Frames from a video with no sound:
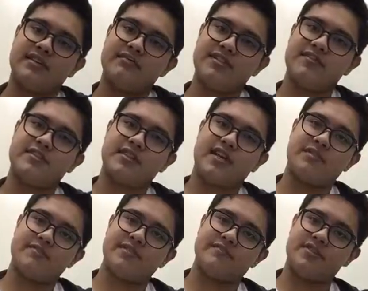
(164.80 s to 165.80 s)
different
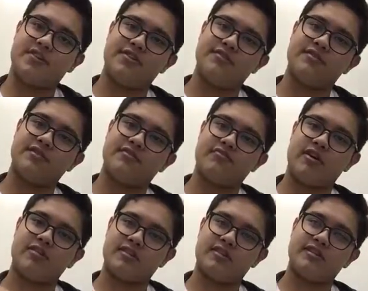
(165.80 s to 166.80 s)
types of tone
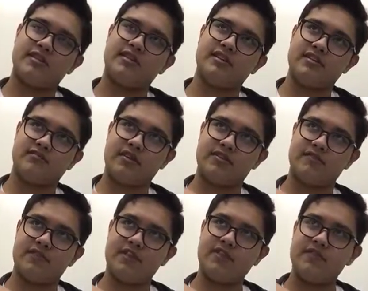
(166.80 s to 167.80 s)
throughout the
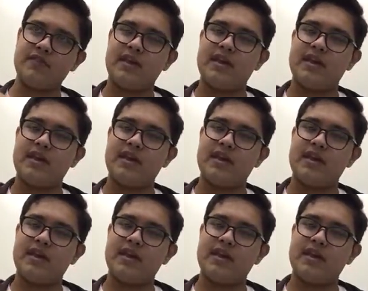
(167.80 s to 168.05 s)
video,